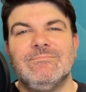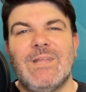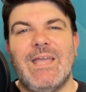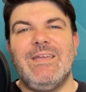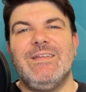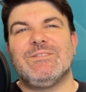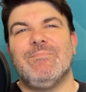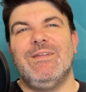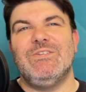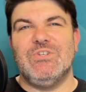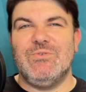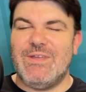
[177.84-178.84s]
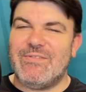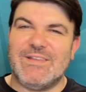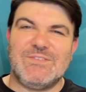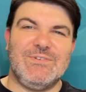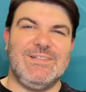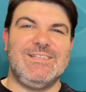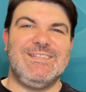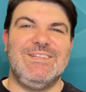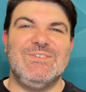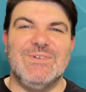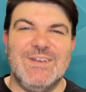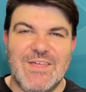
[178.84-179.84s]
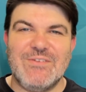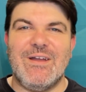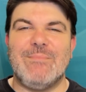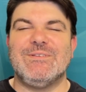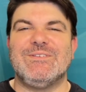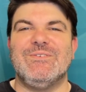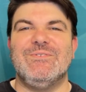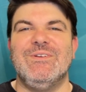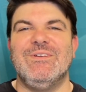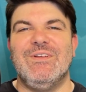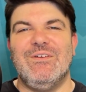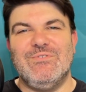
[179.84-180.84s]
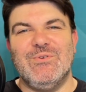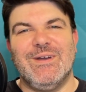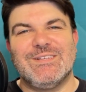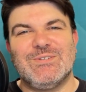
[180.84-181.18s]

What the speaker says: Hey, it's Ben Judy. Thanks for listening to another episode of UX